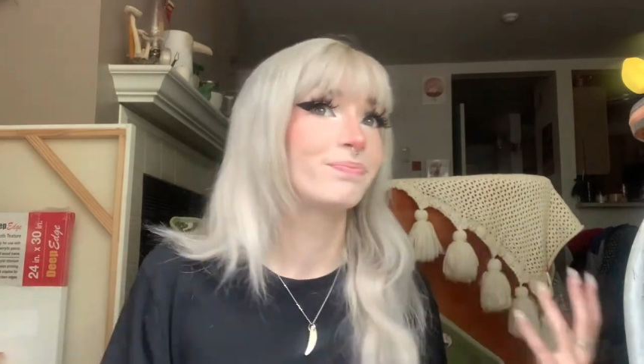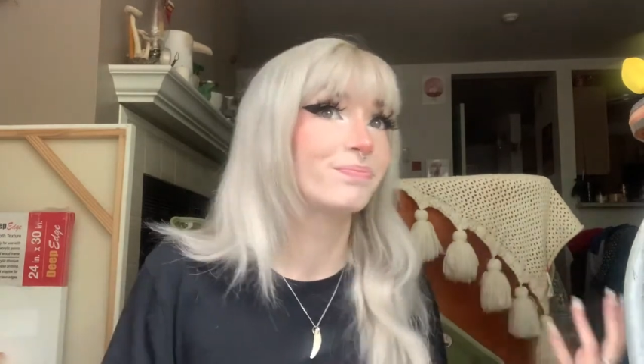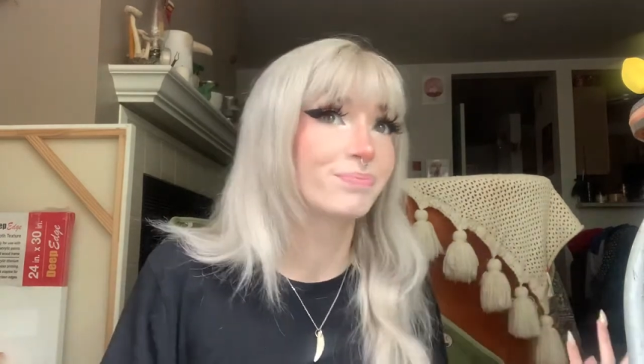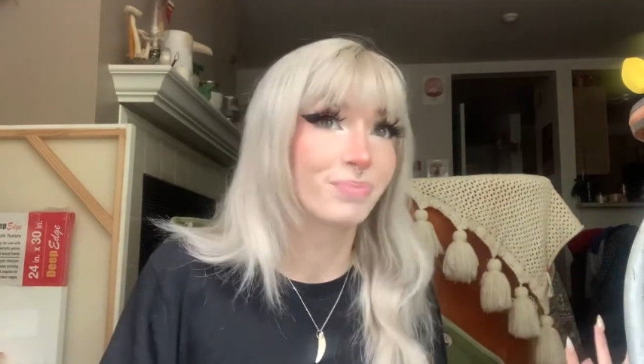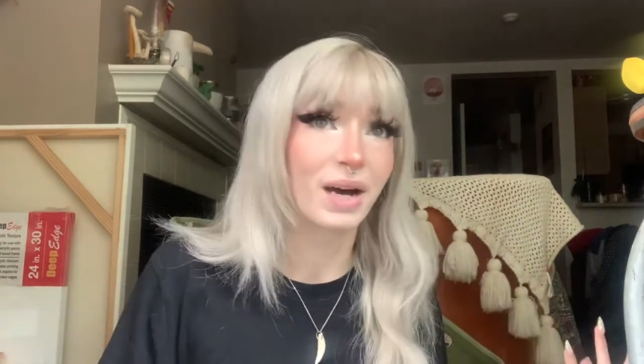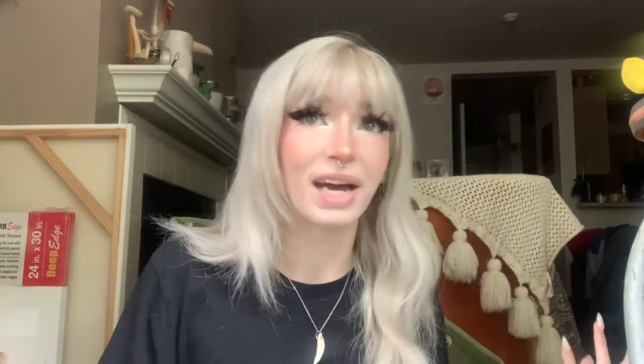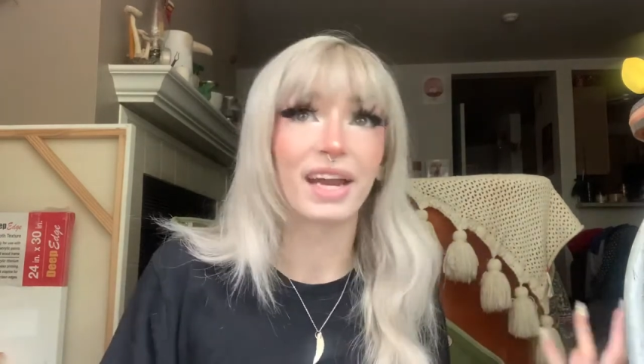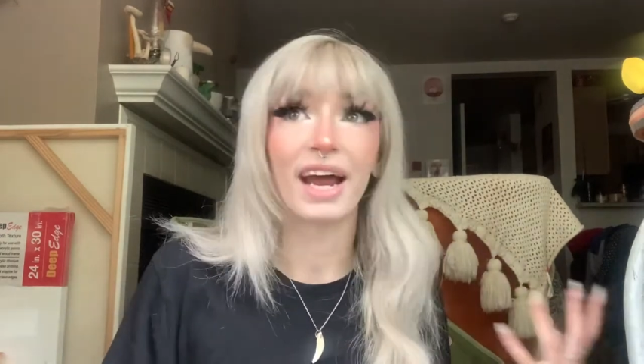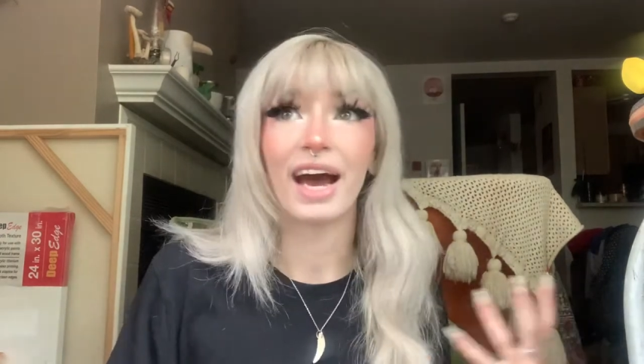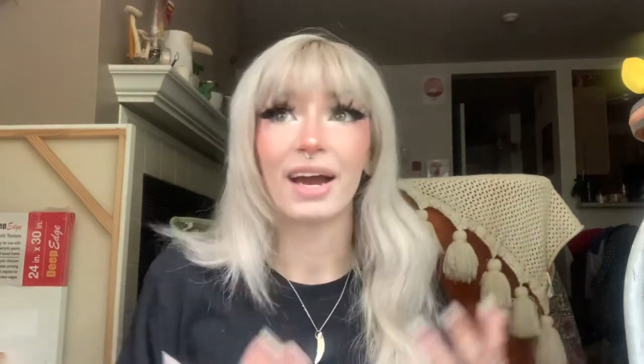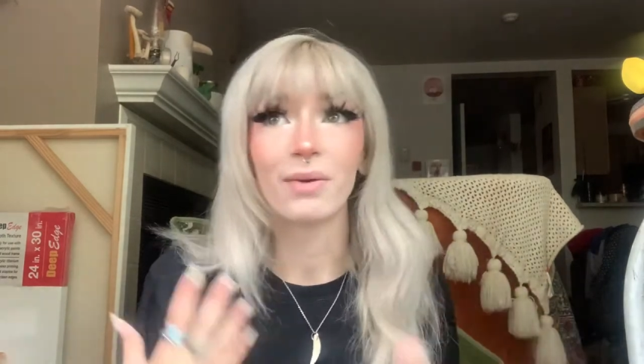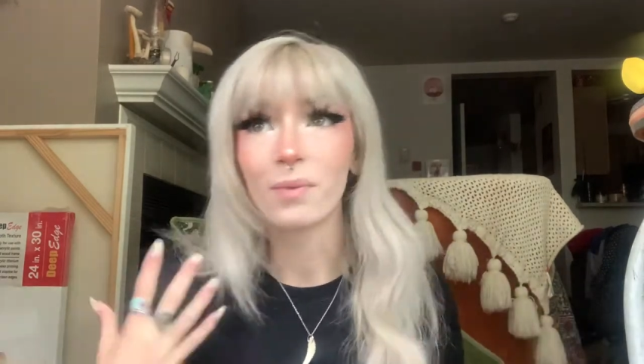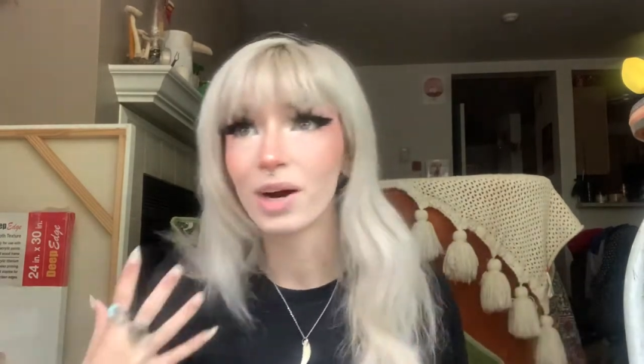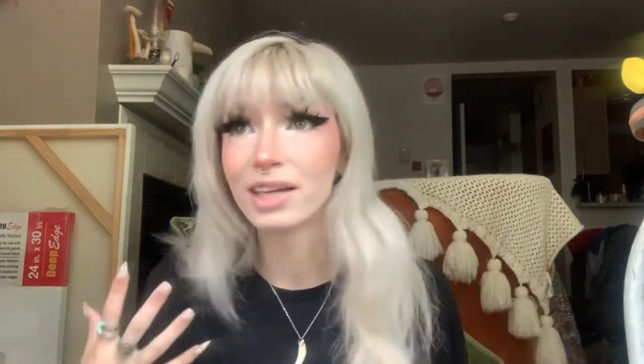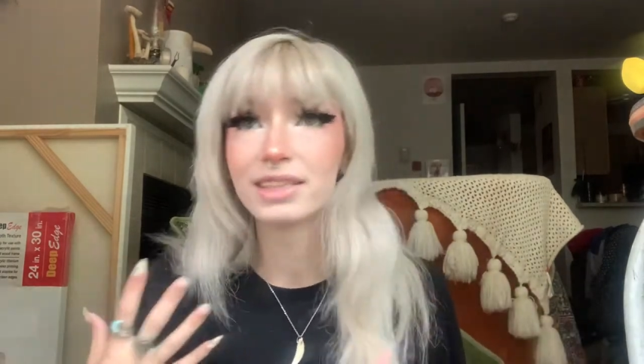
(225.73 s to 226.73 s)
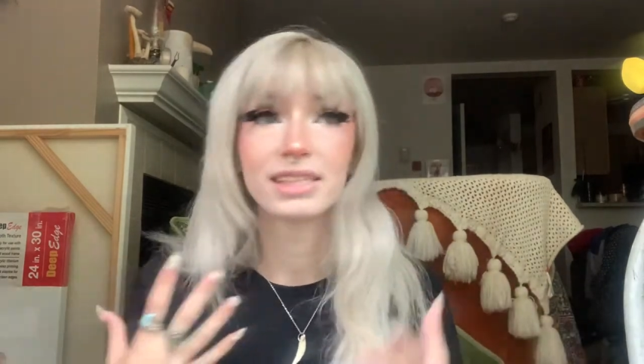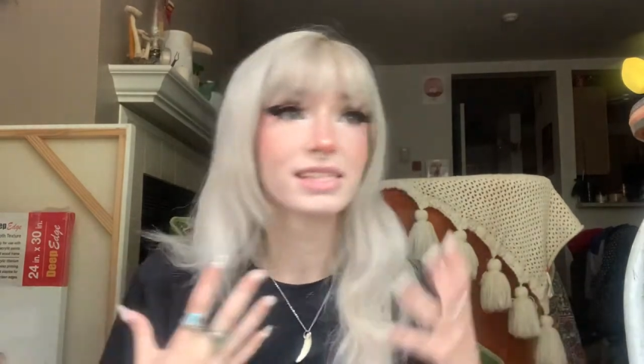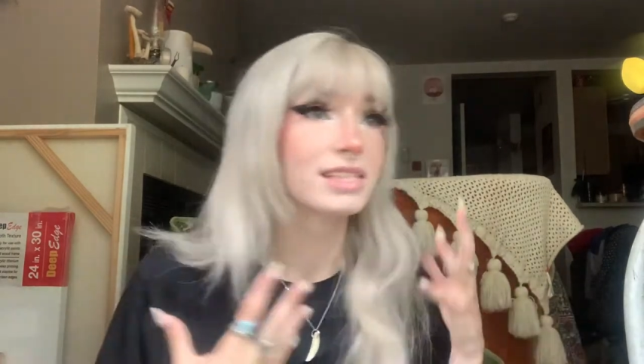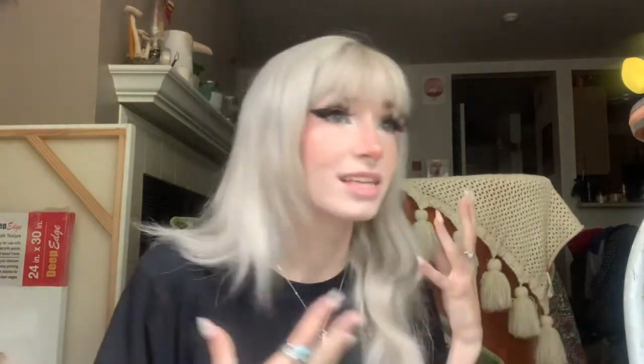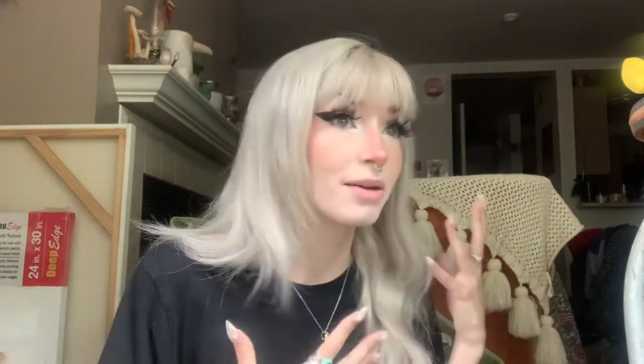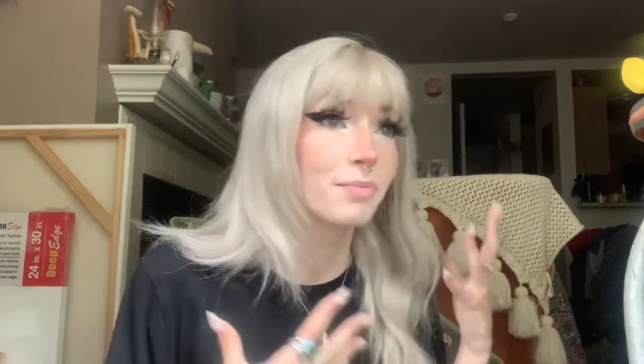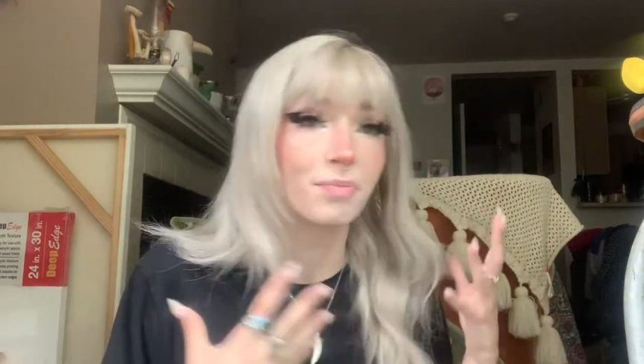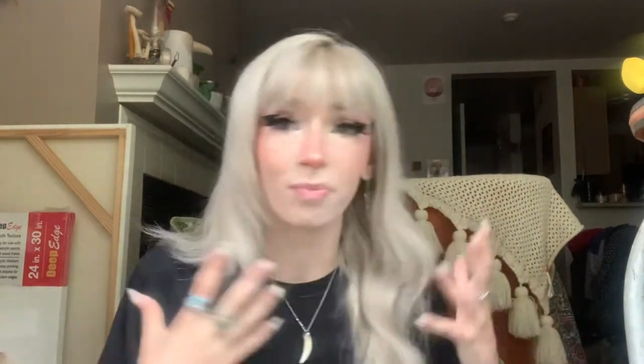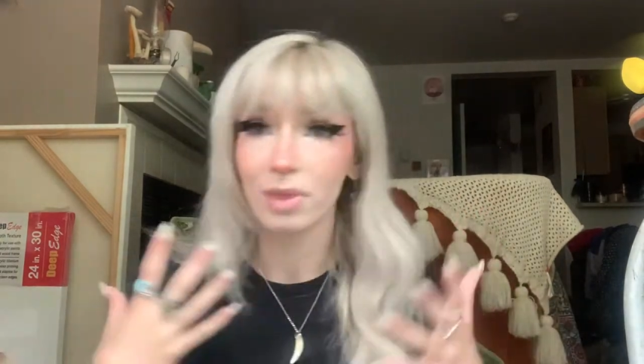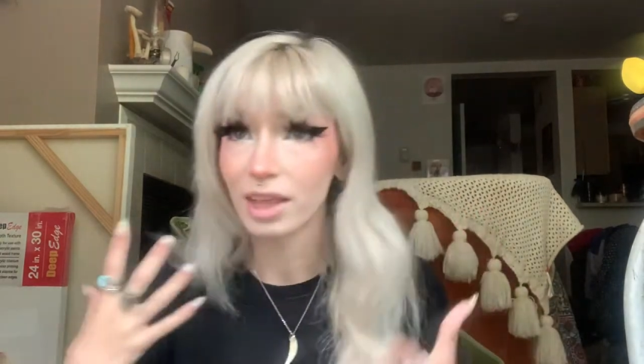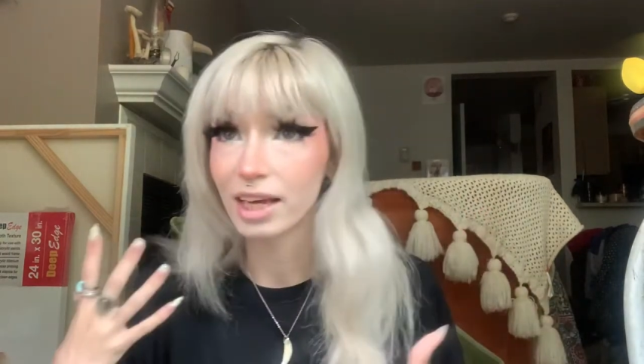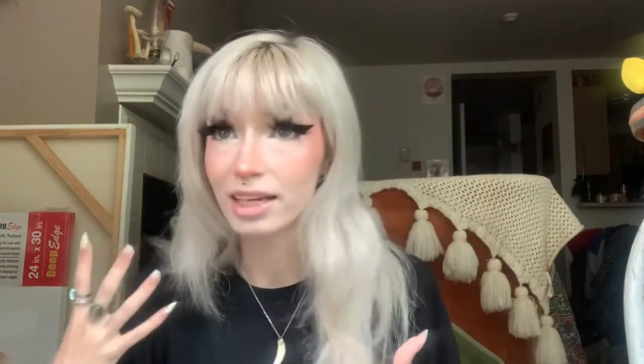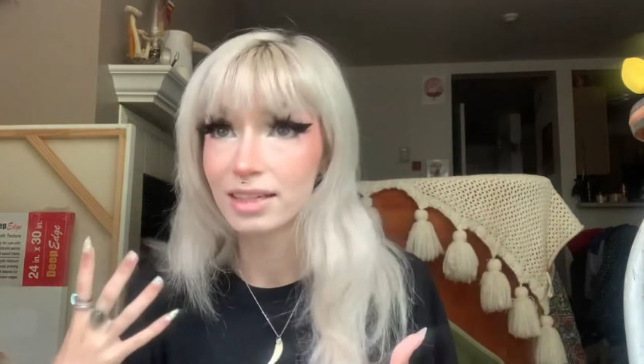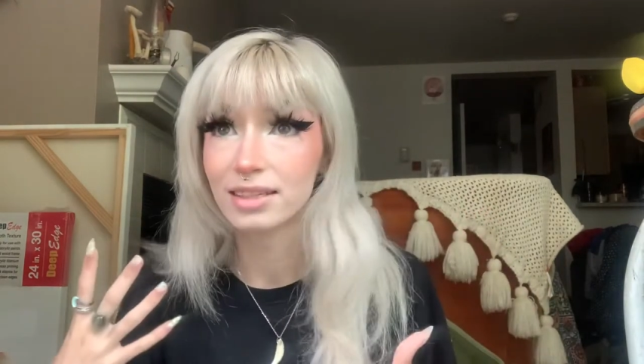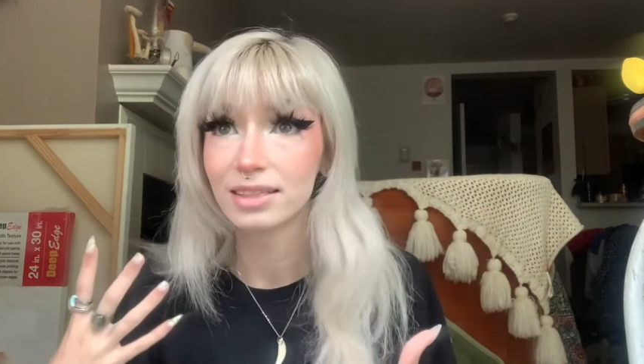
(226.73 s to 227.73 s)
but I want some
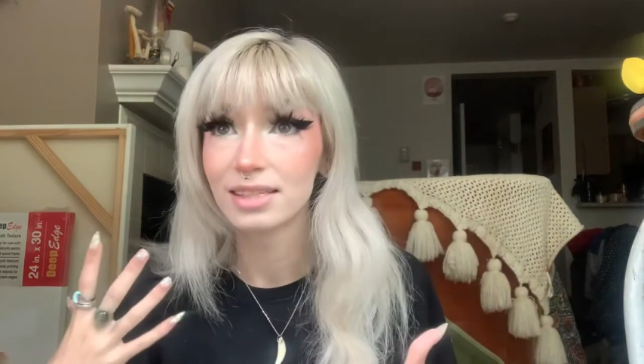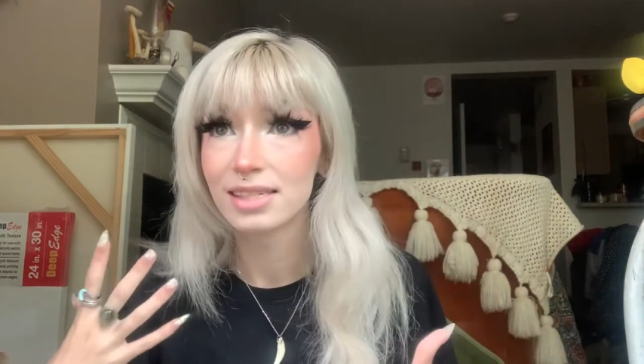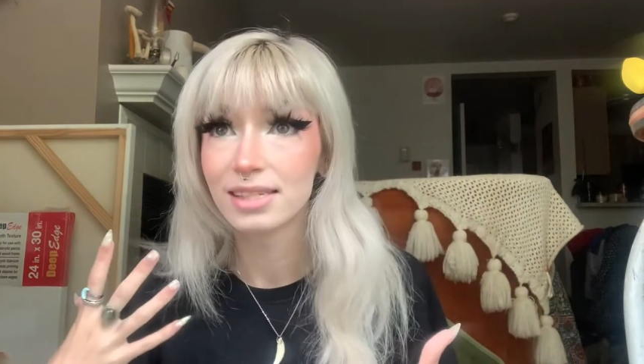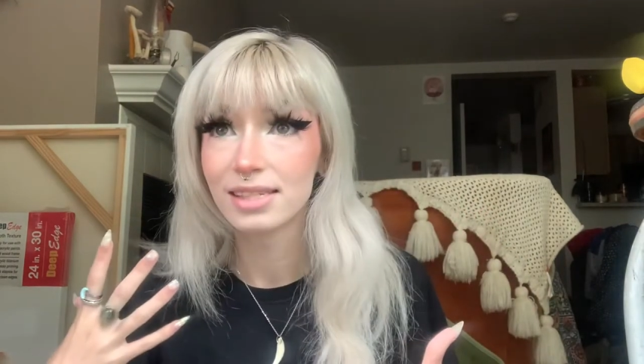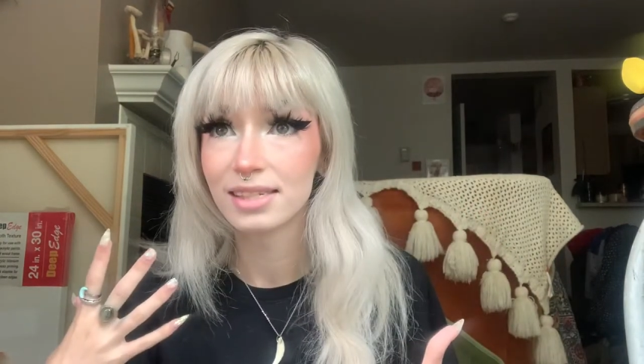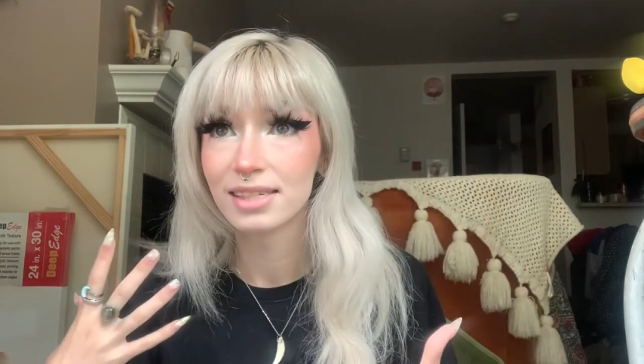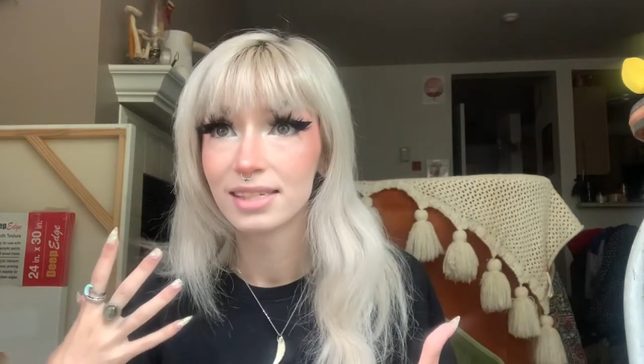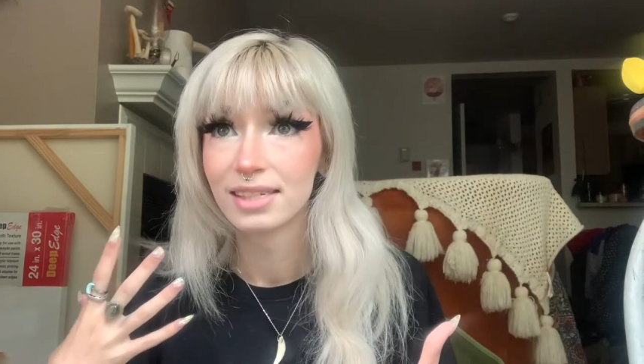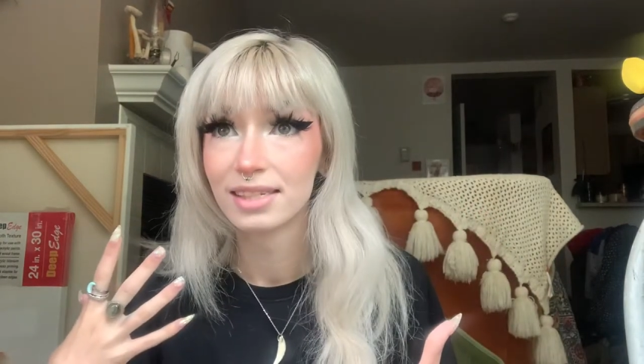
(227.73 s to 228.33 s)
things.